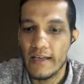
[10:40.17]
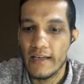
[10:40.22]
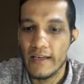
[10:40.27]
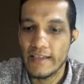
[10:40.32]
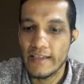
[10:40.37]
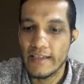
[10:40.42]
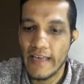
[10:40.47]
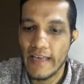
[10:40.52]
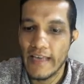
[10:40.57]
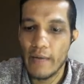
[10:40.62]

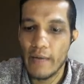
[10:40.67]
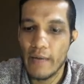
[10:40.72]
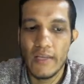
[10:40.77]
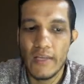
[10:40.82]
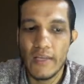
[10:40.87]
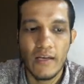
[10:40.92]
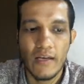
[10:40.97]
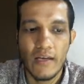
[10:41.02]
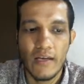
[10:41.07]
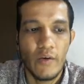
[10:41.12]
the same
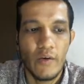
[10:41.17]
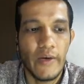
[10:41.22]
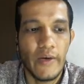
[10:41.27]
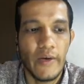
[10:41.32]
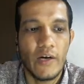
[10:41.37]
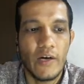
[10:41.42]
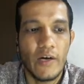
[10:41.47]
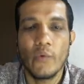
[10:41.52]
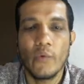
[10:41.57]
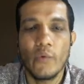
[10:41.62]
thing we
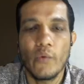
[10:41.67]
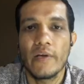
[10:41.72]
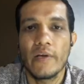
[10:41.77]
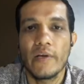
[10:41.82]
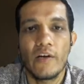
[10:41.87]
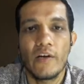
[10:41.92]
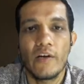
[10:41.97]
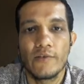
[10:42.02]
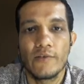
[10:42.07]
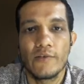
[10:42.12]
can do
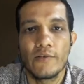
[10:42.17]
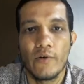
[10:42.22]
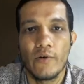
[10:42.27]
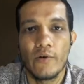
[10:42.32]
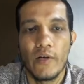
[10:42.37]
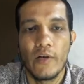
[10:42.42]
here also.